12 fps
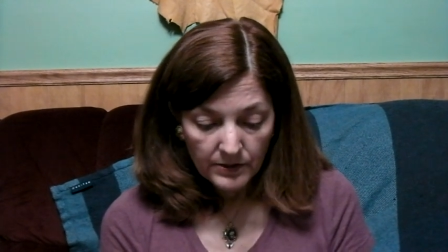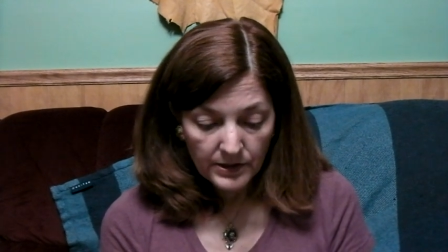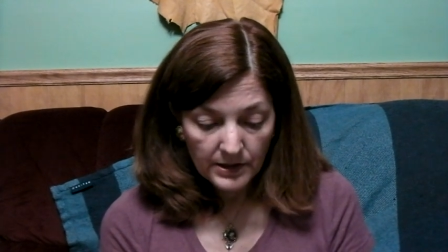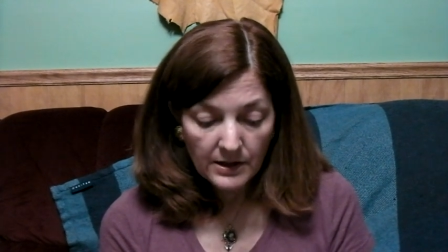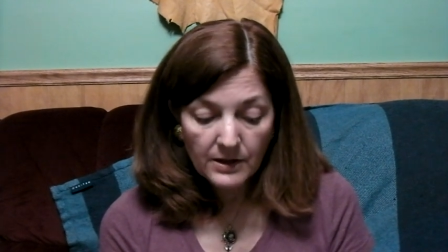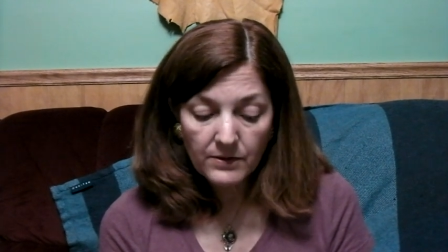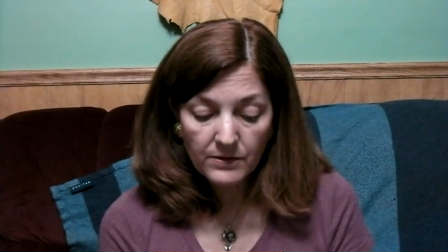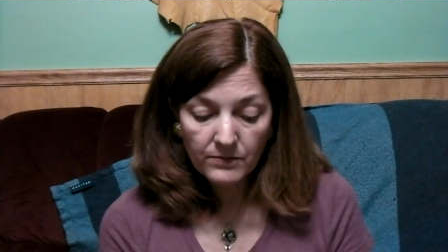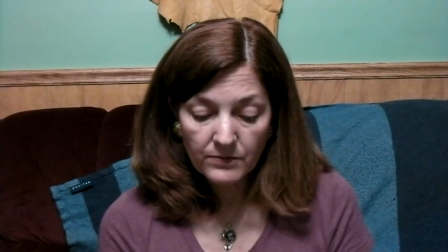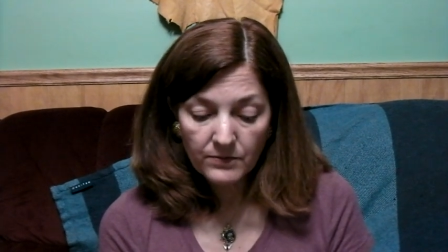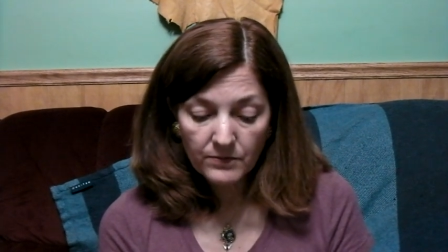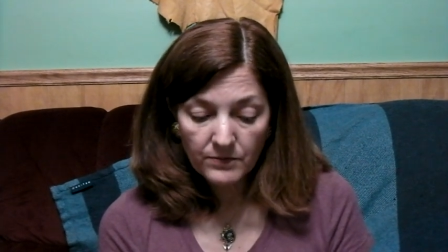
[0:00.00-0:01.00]
the
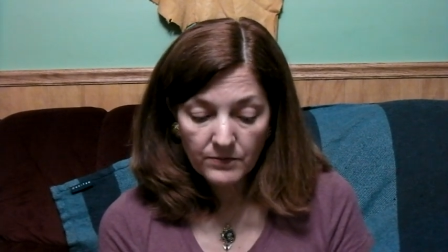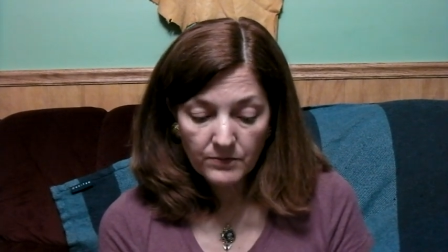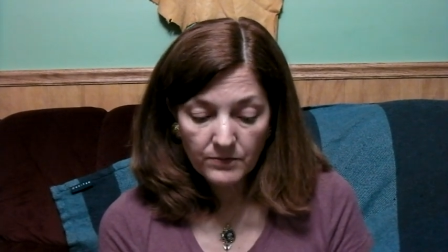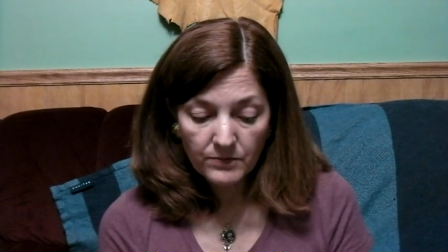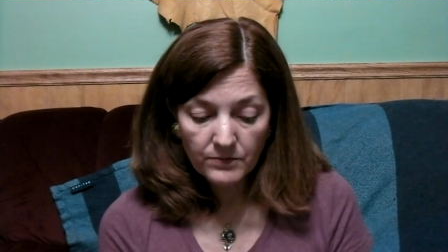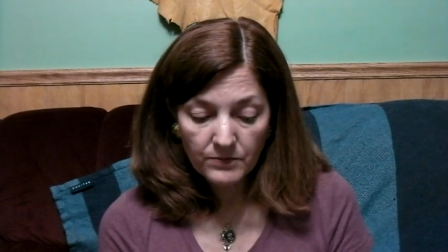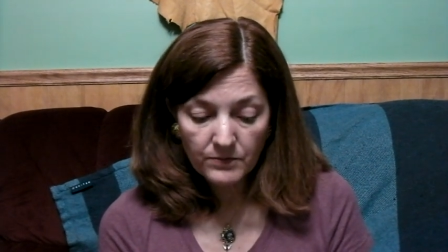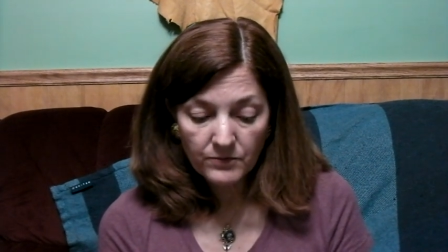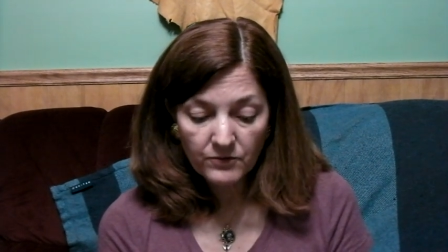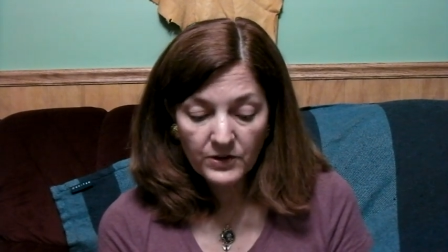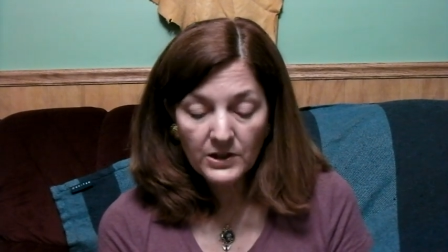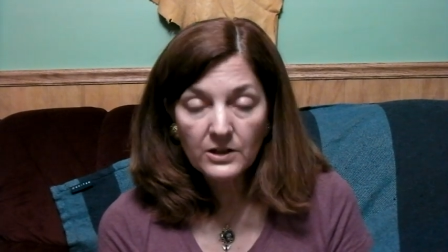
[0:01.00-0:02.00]

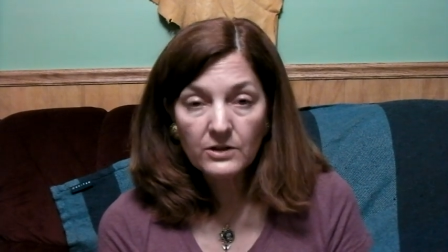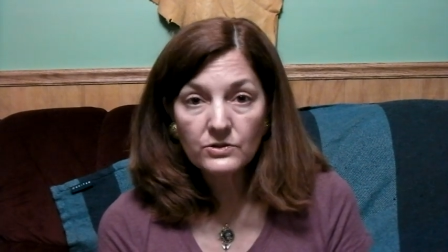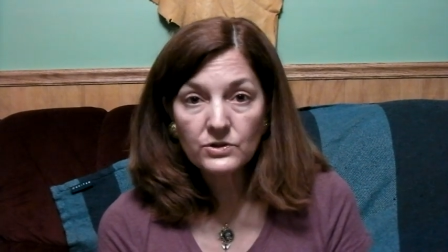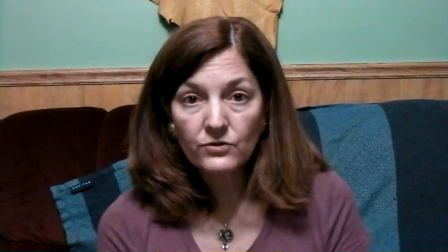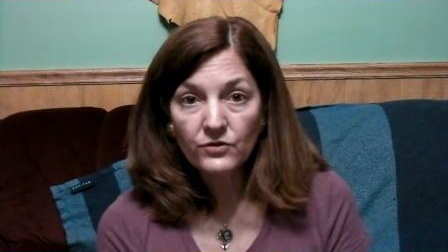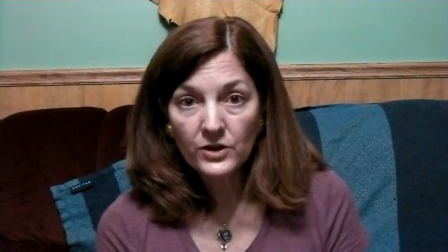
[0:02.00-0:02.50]
video's